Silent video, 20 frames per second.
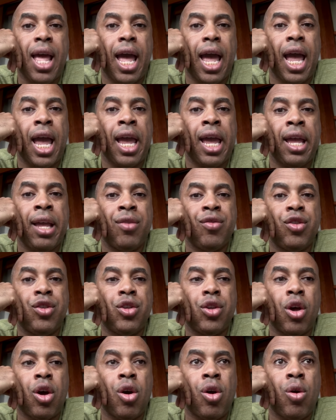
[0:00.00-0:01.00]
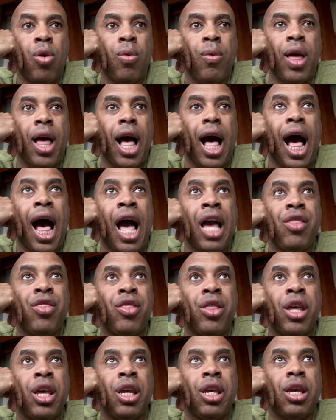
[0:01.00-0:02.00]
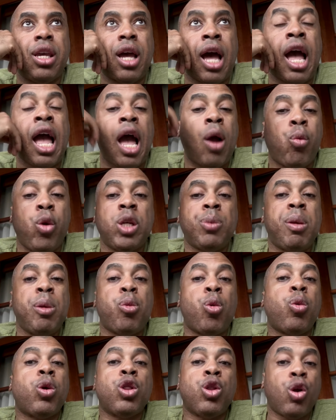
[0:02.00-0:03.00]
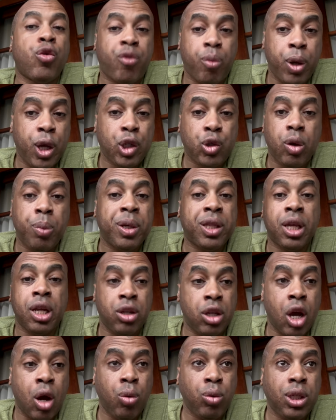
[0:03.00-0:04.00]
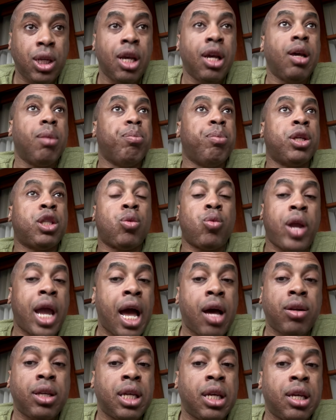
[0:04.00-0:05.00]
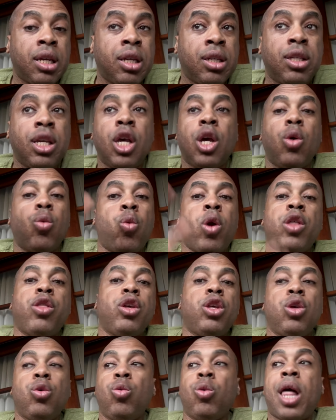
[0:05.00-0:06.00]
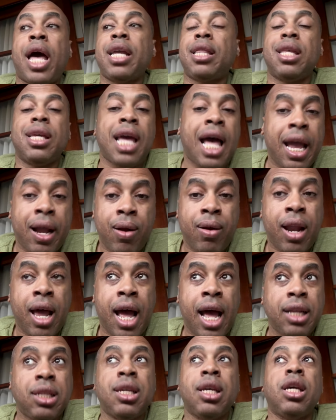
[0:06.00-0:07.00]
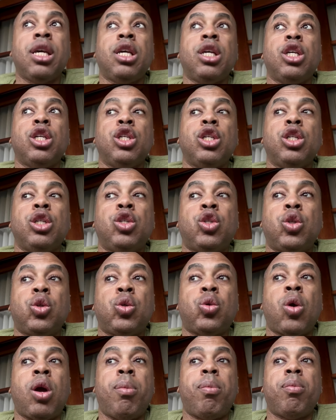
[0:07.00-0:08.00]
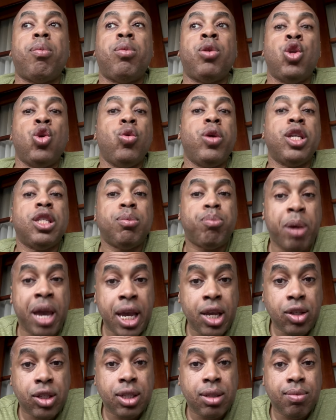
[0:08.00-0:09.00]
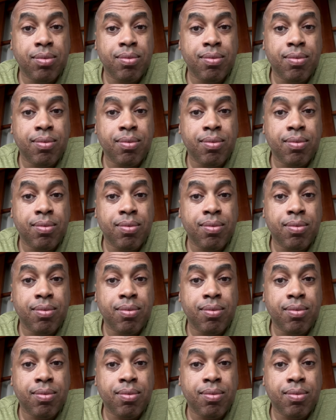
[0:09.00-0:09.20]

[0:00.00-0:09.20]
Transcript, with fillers: And so I think, I, I wish people would learn from history, but they don't. But the reality is, whether you like the guy or not, Trump knew his base